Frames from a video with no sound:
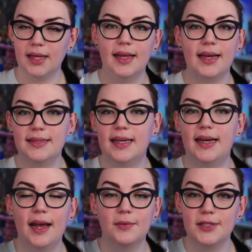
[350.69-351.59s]
Like I said,
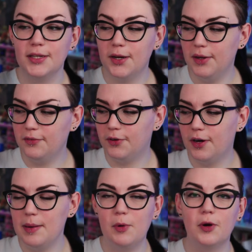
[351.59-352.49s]
I was going for
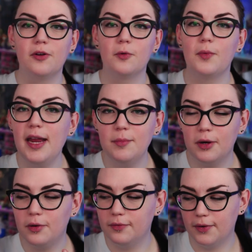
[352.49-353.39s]
a more
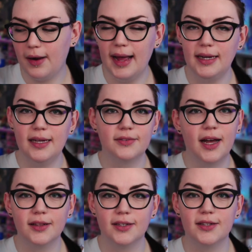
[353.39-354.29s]
rainbow variety of
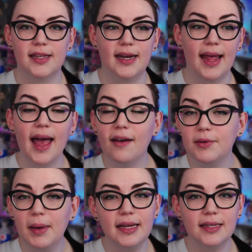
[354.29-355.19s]
colors than I have in
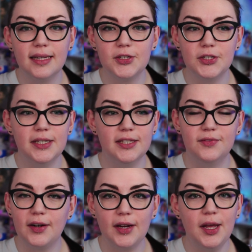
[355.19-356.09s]
my collection. It's
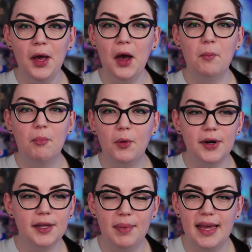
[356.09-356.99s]
very
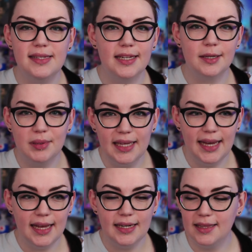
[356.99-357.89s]
boring, basic, bland.